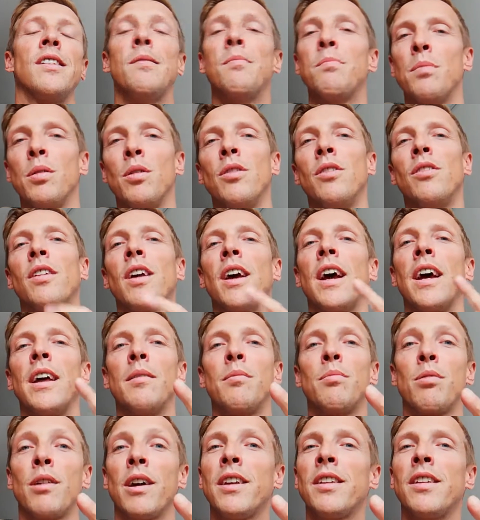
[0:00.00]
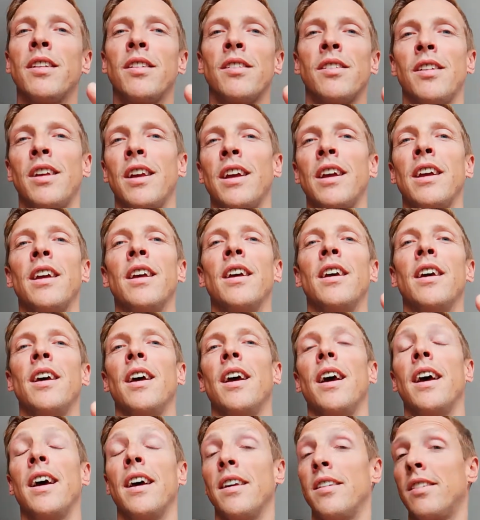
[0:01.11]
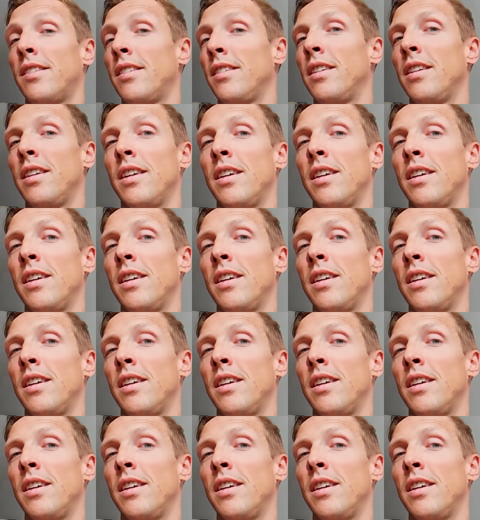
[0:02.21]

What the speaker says: input and practicing as